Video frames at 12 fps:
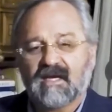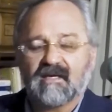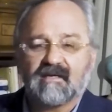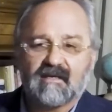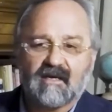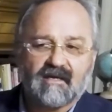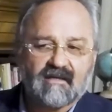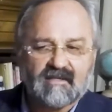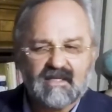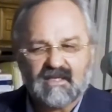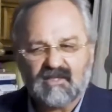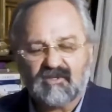and
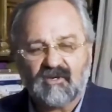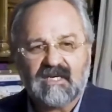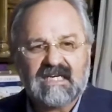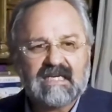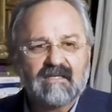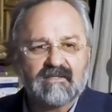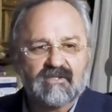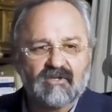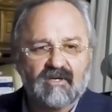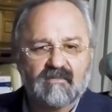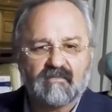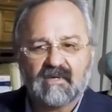niggles
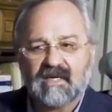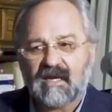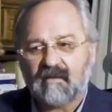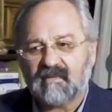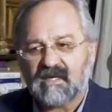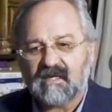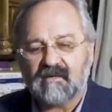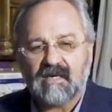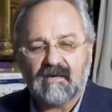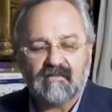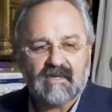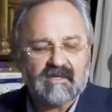start
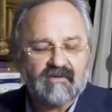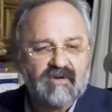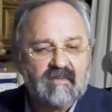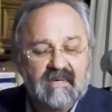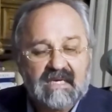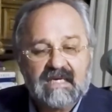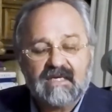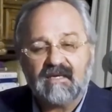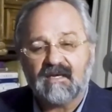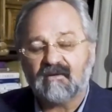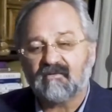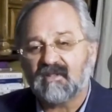creeping
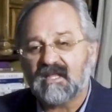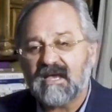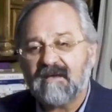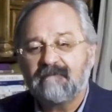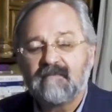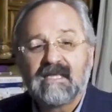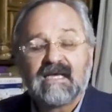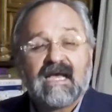in here and there,